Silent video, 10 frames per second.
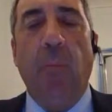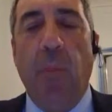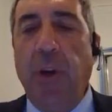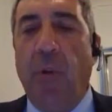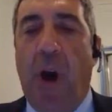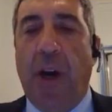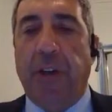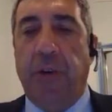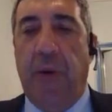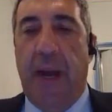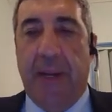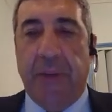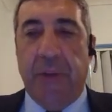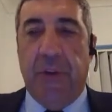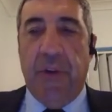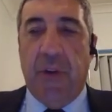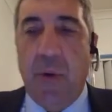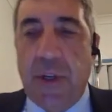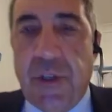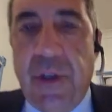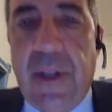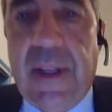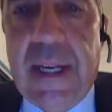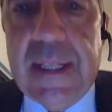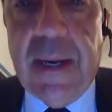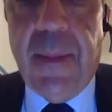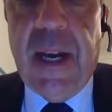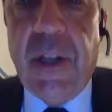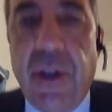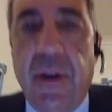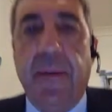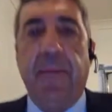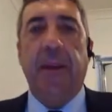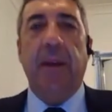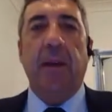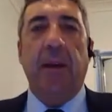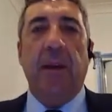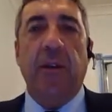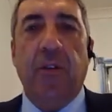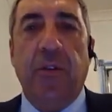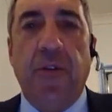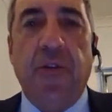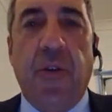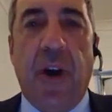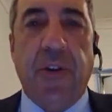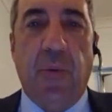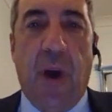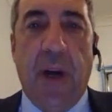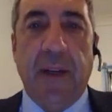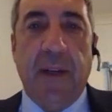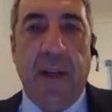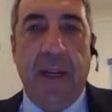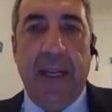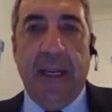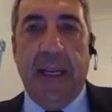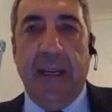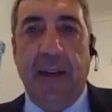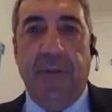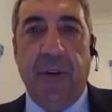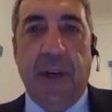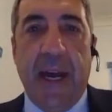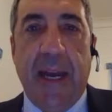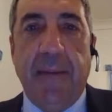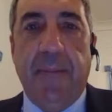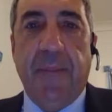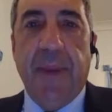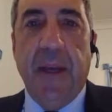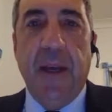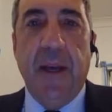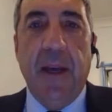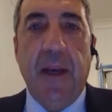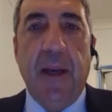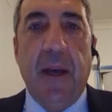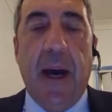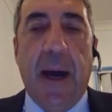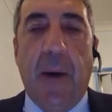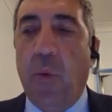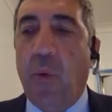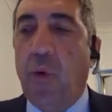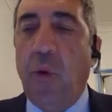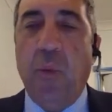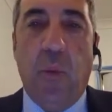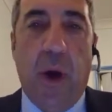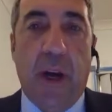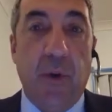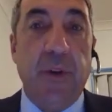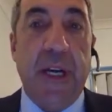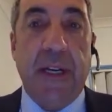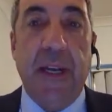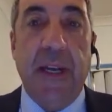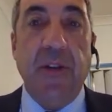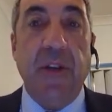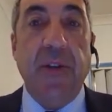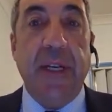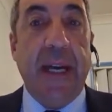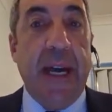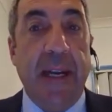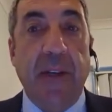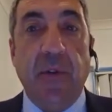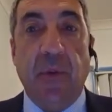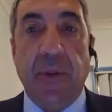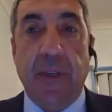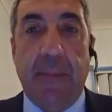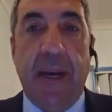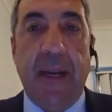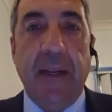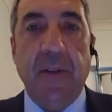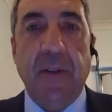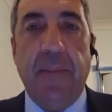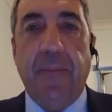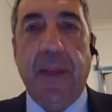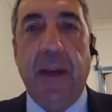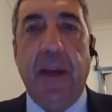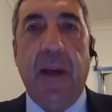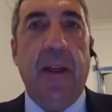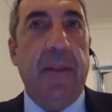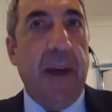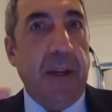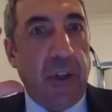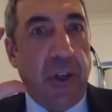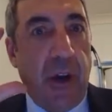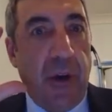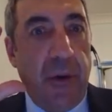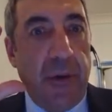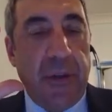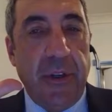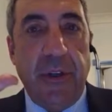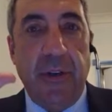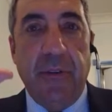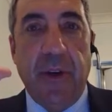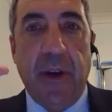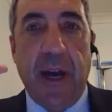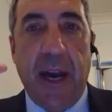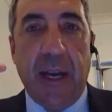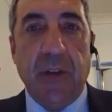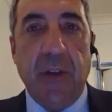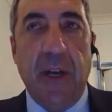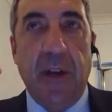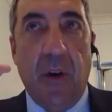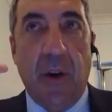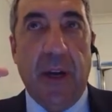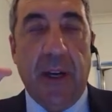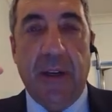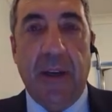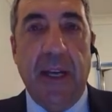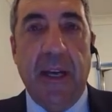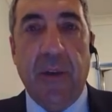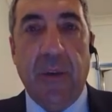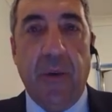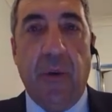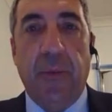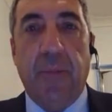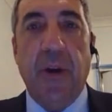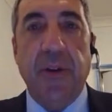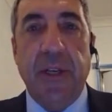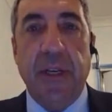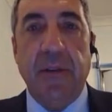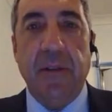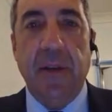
When you write your answer to the question in the examination, do try to write clearly if you can. A good technique is using headings or subheadings. That shows that you've actually got a clear thought process.